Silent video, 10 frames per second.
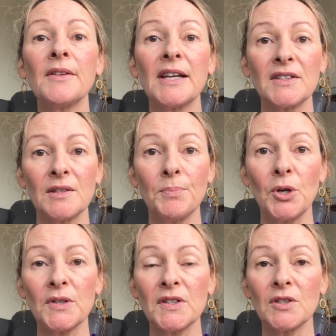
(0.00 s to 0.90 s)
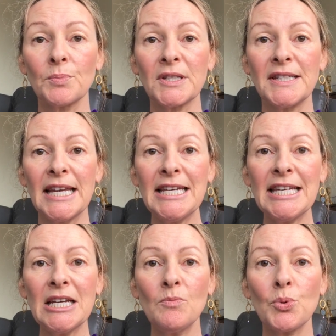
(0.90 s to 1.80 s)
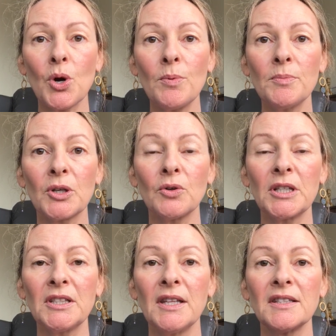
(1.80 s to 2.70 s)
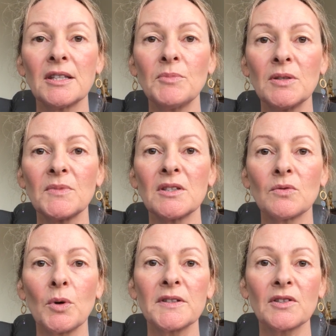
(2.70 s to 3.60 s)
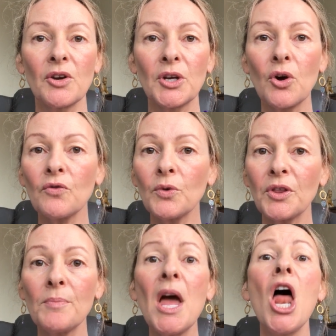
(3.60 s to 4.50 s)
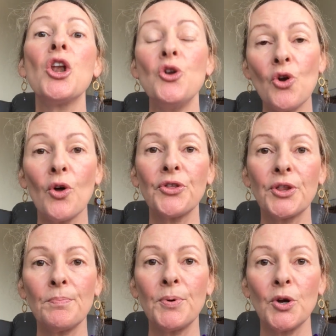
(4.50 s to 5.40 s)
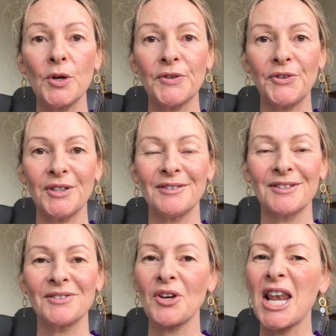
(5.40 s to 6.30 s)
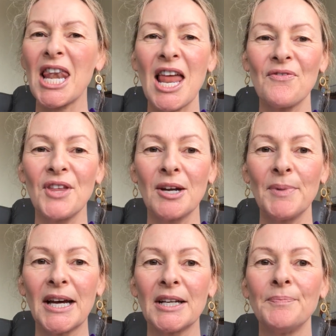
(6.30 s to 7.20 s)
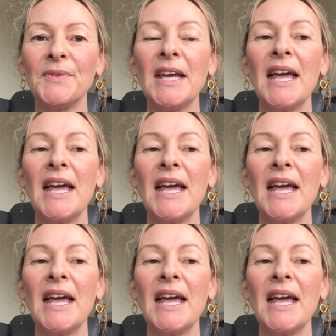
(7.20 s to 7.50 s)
That's the person's presenting problem according to their symptoms and what's going on with them, not the person. So I love that about it.